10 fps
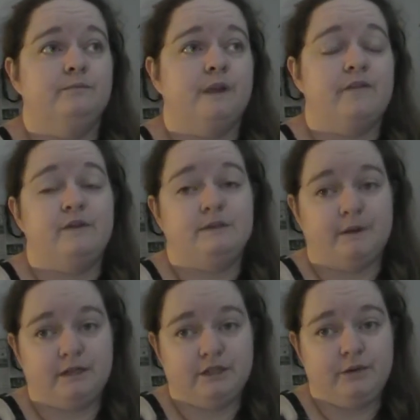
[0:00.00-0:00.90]
if you
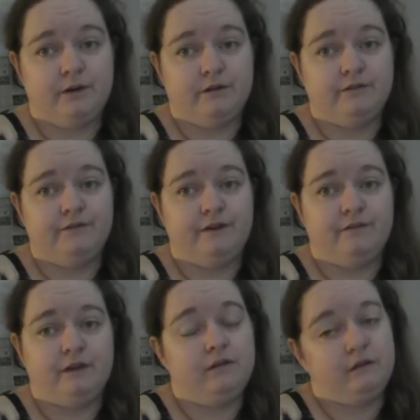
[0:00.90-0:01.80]
spend
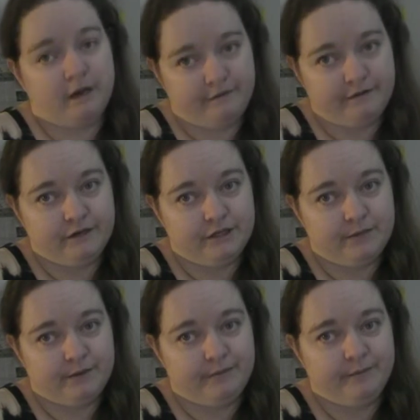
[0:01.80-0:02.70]
$250, you get free
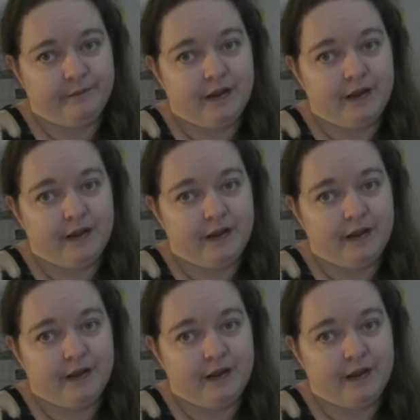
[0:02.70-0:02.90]
shipping.